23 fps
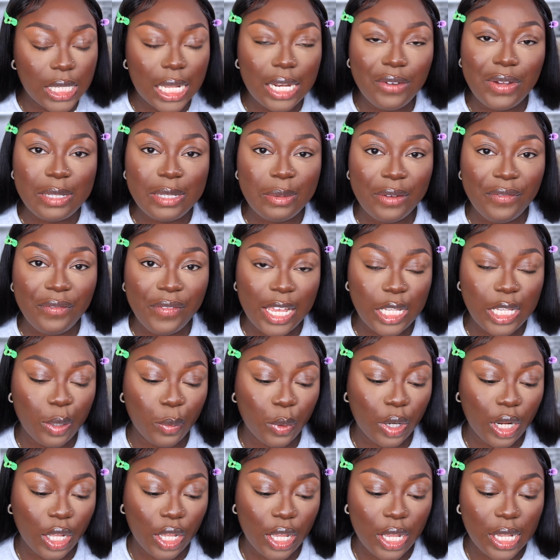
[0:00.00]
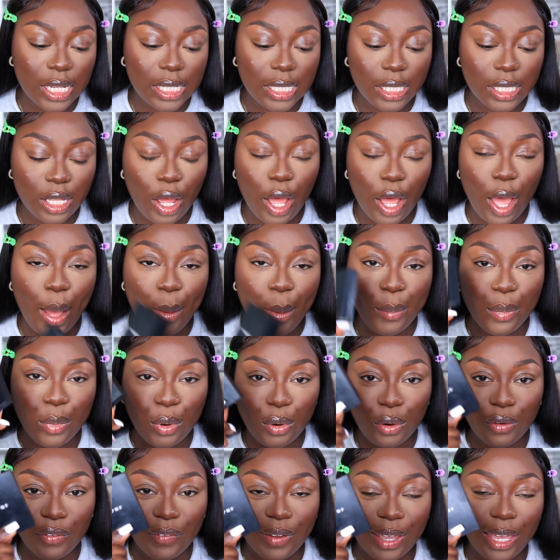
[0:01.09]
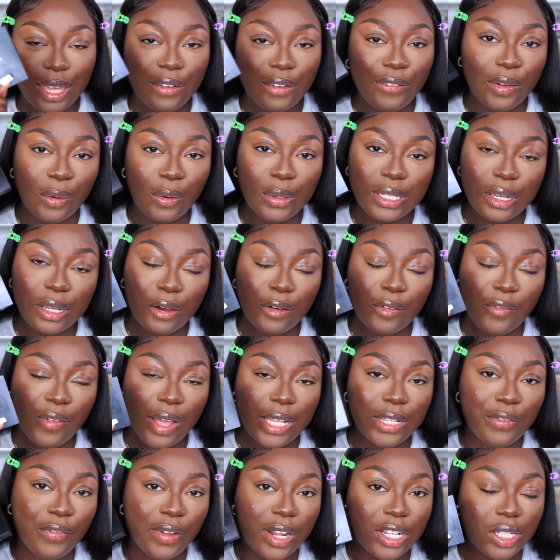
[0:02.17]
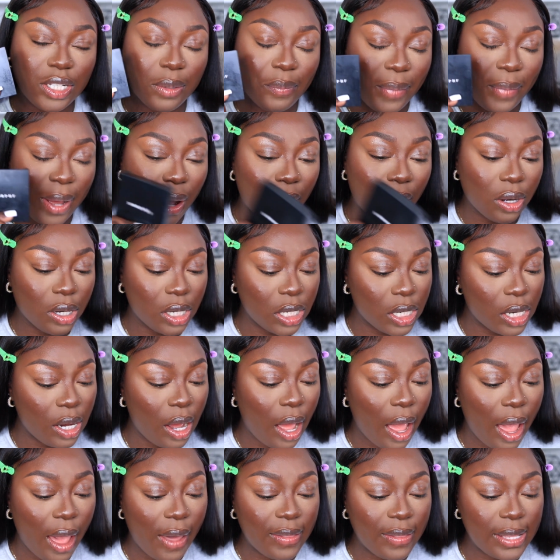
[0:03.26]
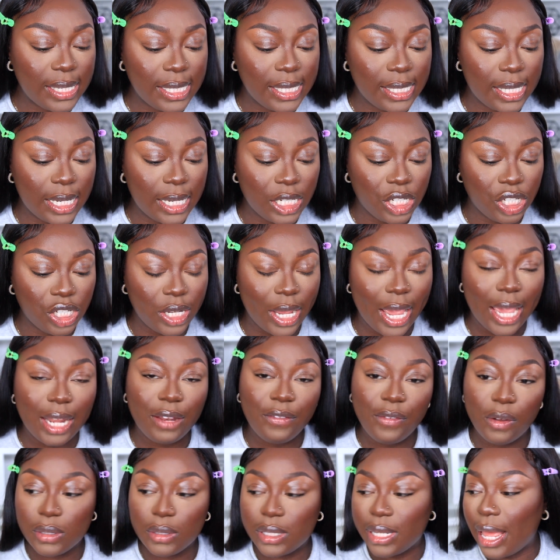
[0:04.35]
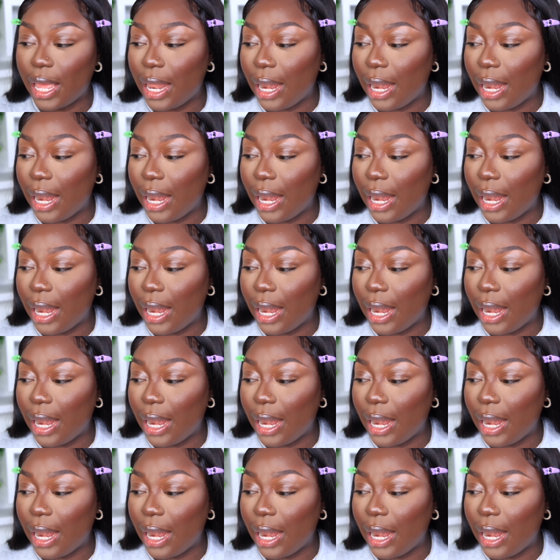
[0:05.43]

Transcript: set the rest of my face, I'm gonna use the Morphe Filter Effect Finishing Powder. This is in the shade Filter